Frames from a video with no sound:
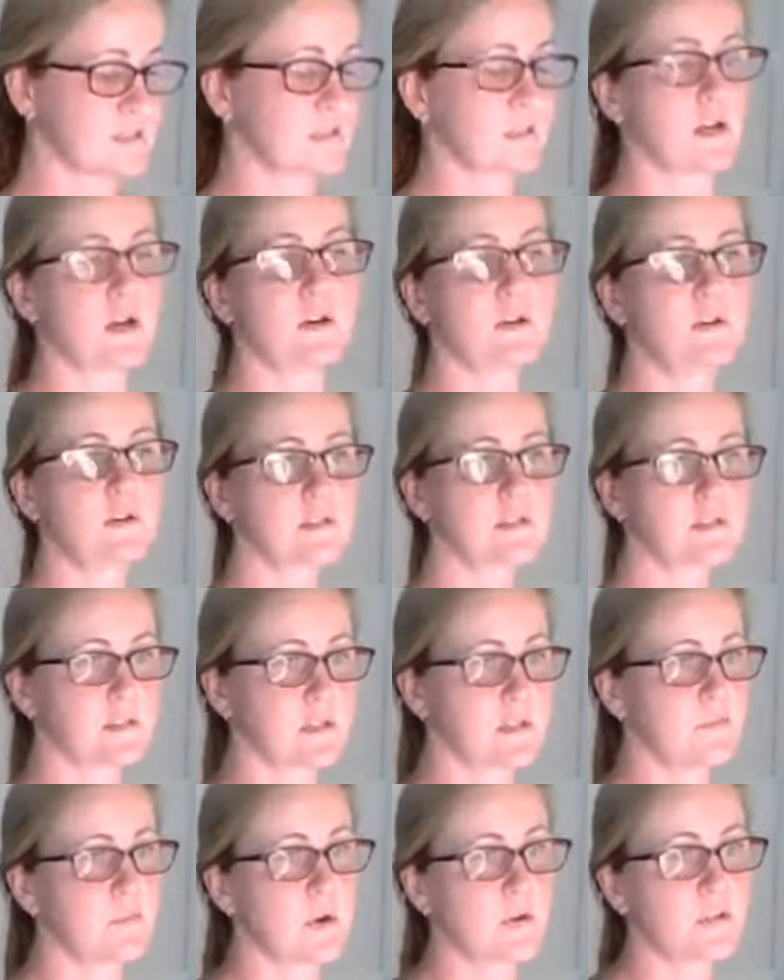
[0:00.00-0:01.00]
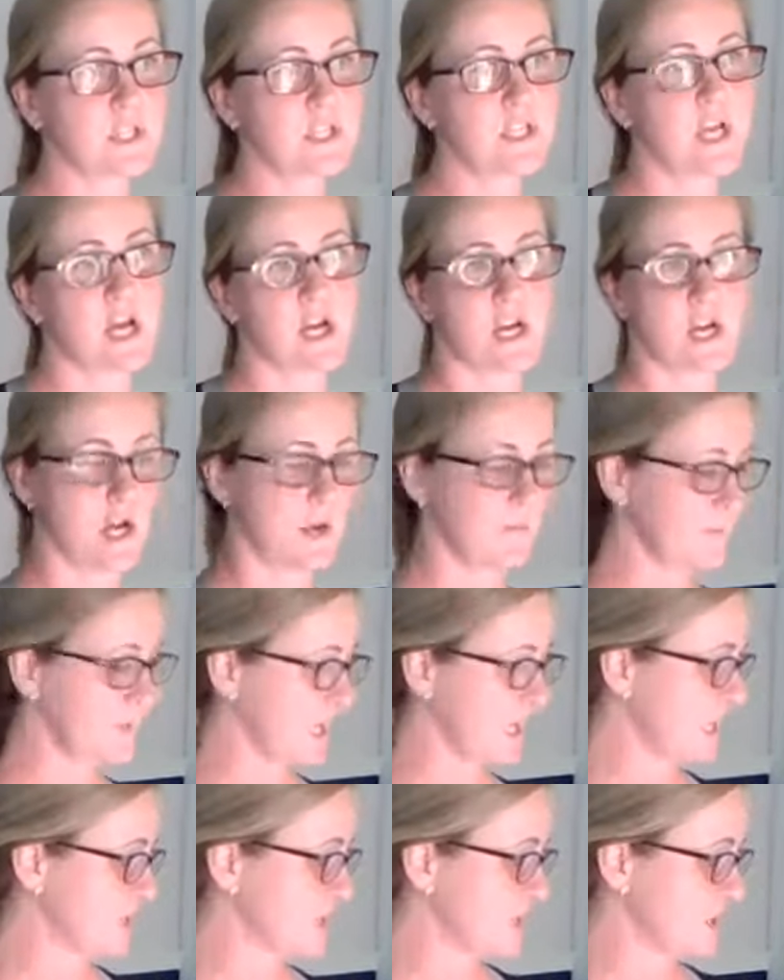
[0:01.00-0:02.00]
slow motion, a
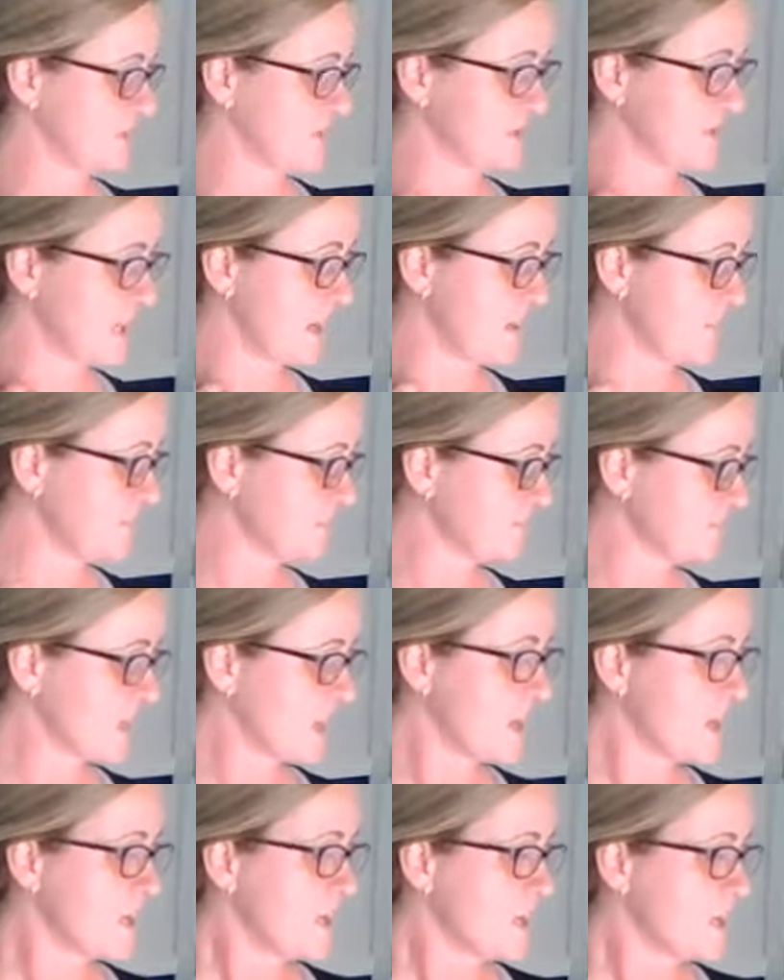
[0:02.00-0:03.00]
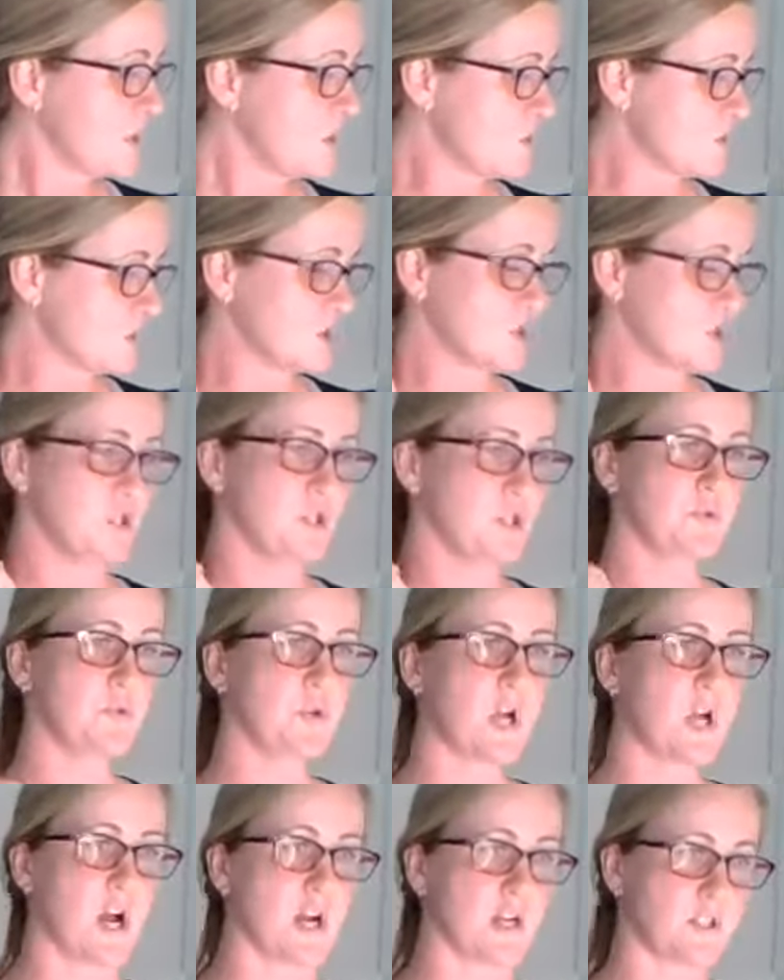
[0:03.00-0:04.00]
combination of some. You can
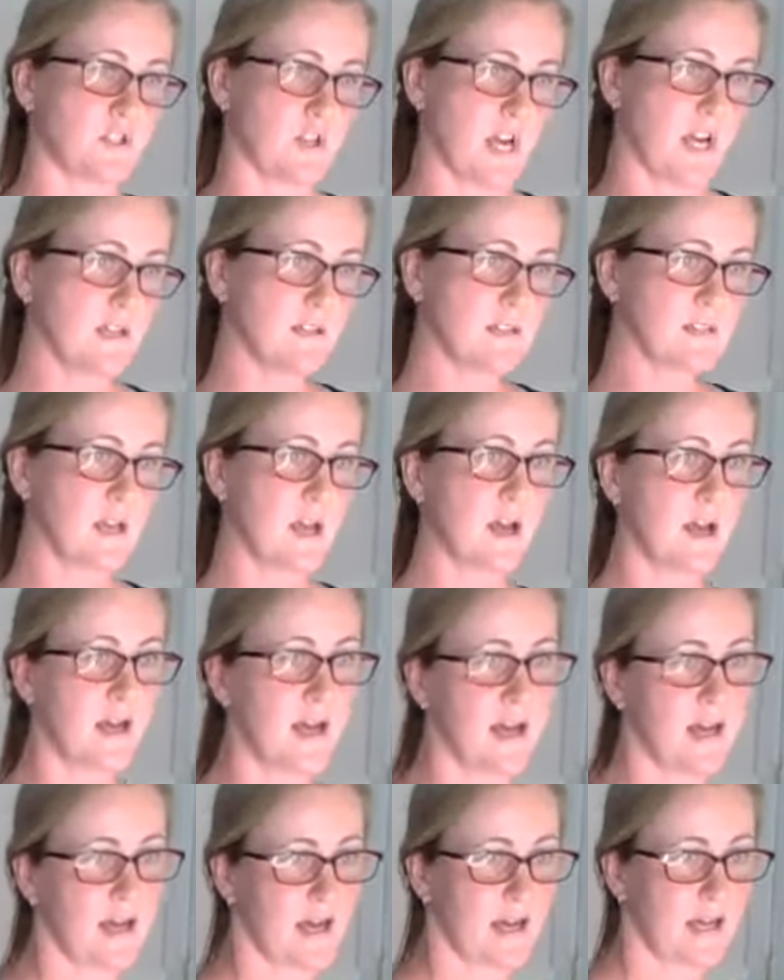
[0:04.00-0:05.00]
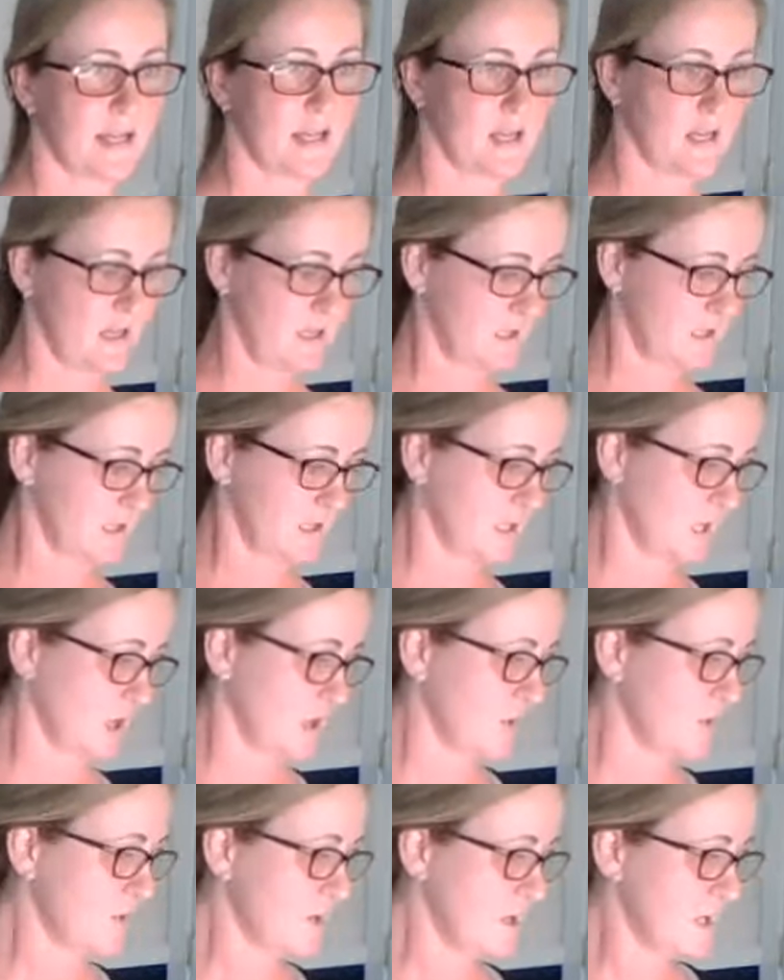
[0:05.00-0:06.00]
do contrast, high,
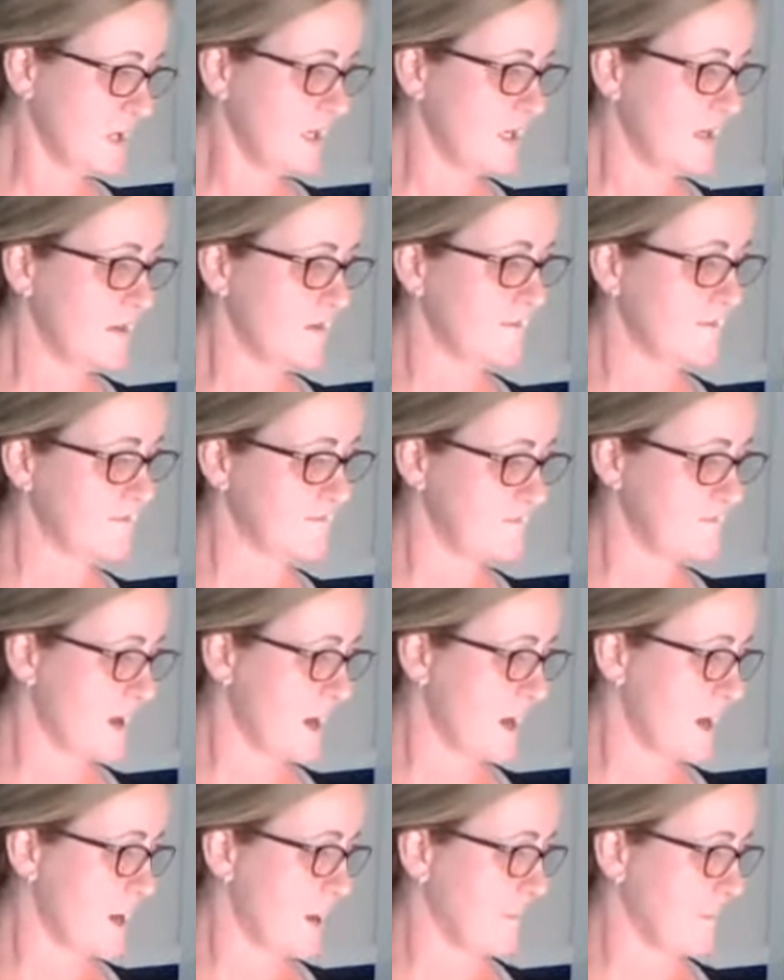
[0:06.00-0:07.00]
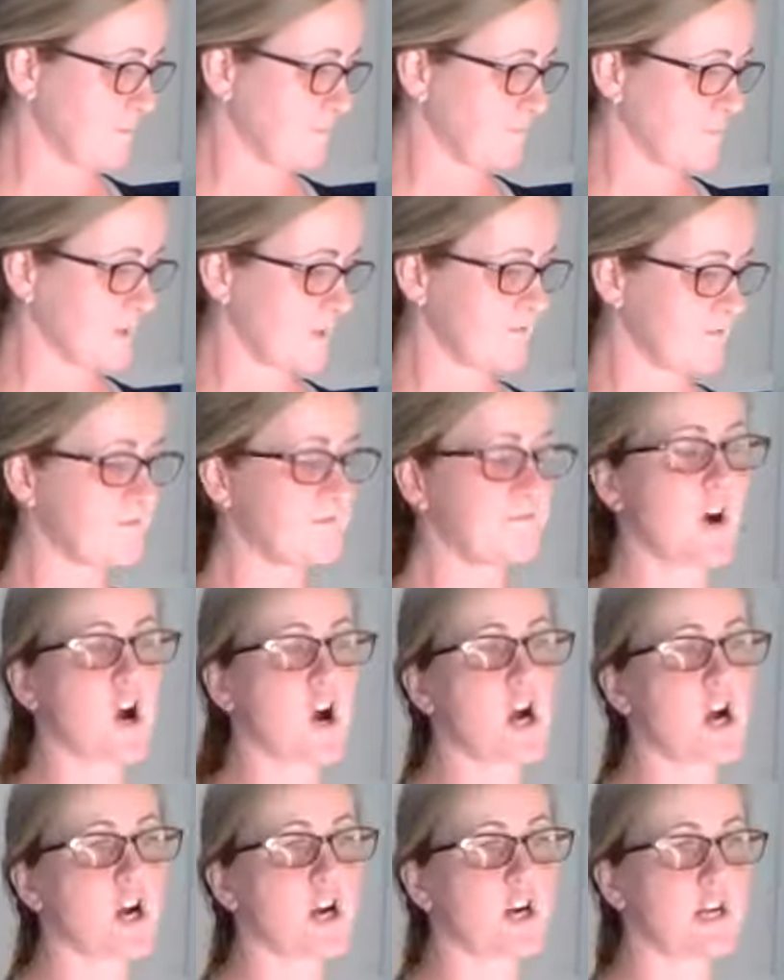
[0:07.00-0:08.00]
low,
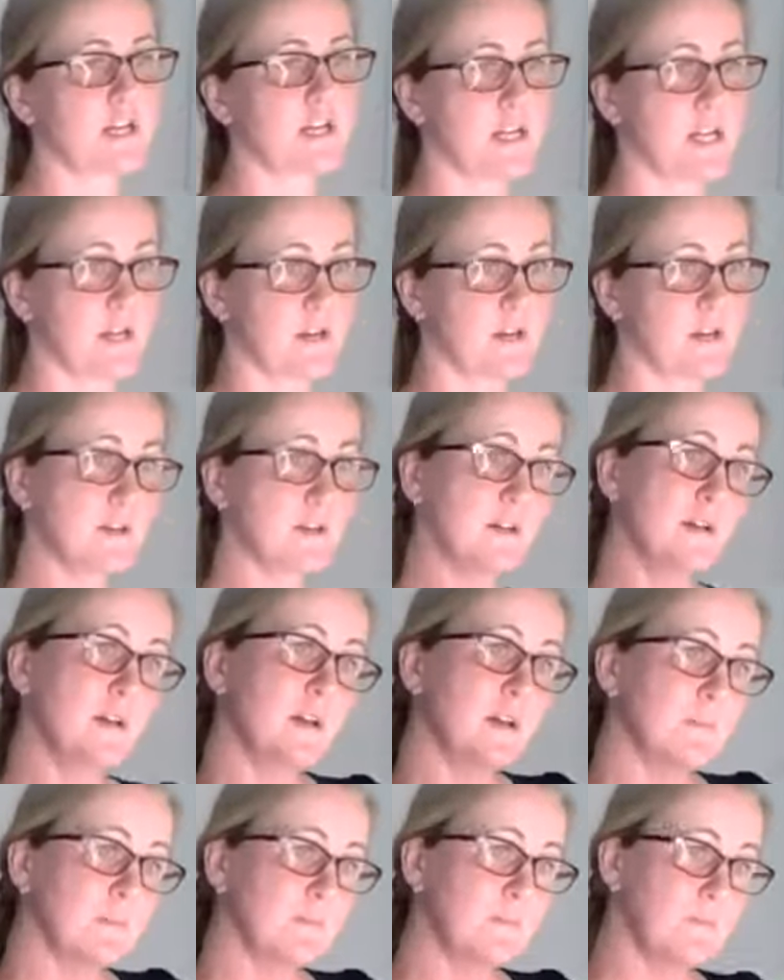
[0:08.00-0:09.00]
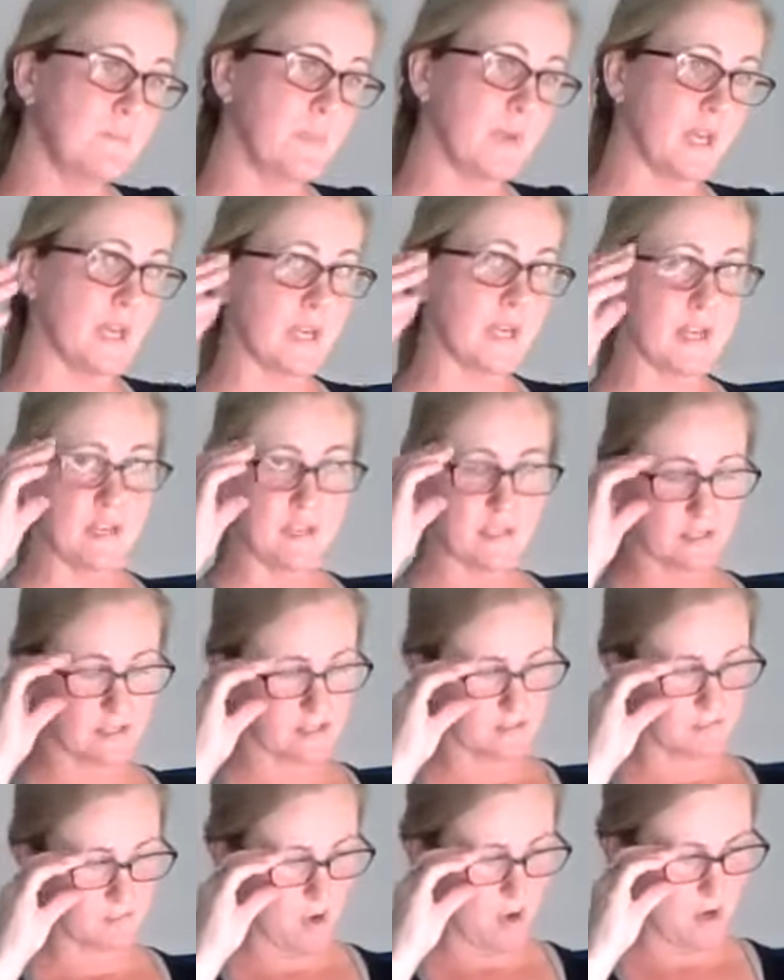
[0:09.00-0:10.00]
far, near, big,
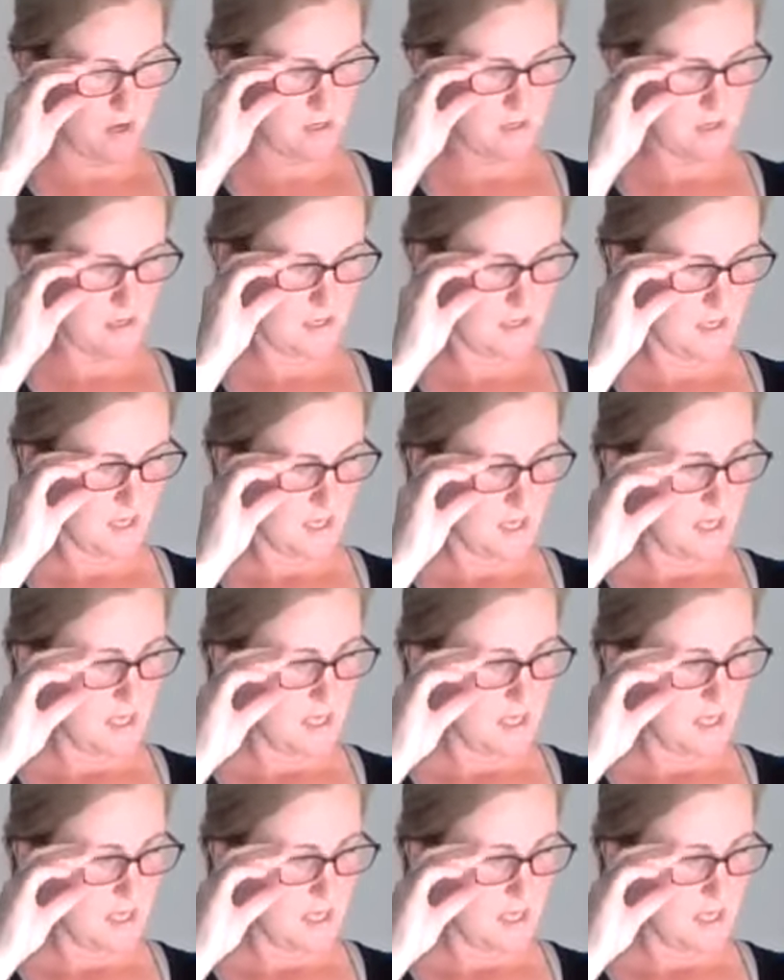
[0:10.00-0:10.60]
small.